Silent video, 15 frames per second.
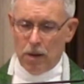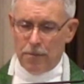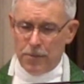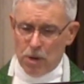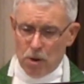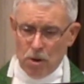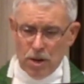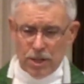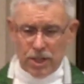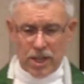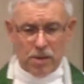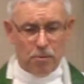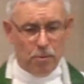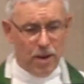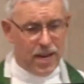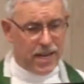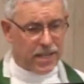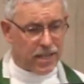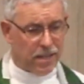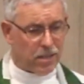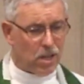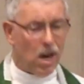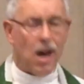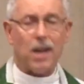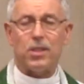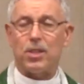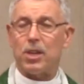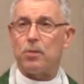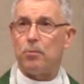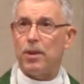of nourishing wheat and
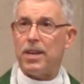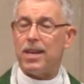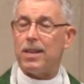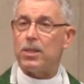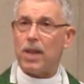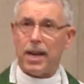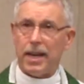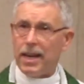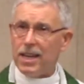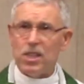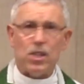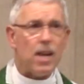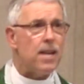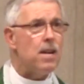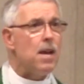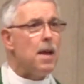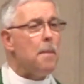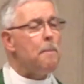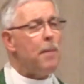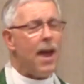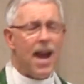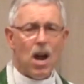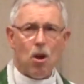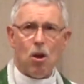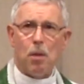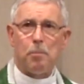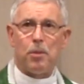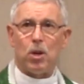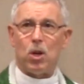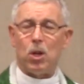toxic weeds. And it is a
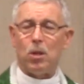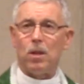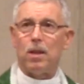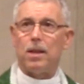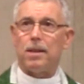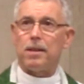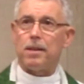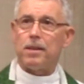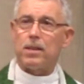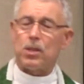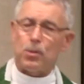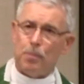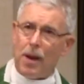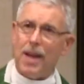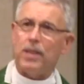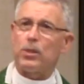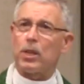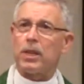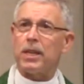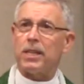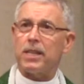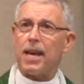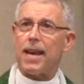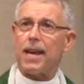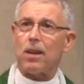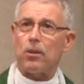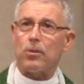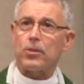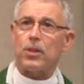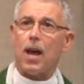parable, despite the
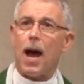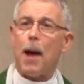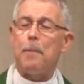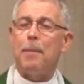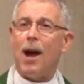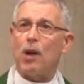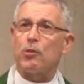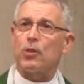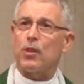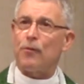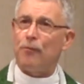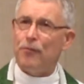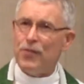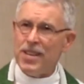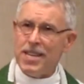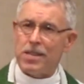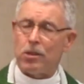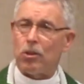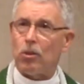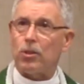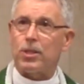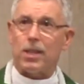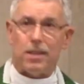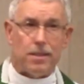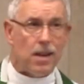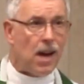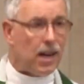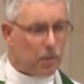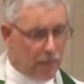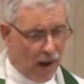details, about the field,
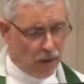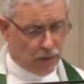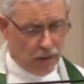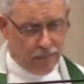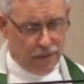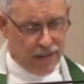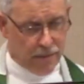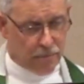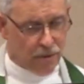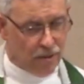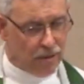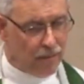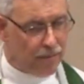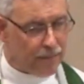not about the people.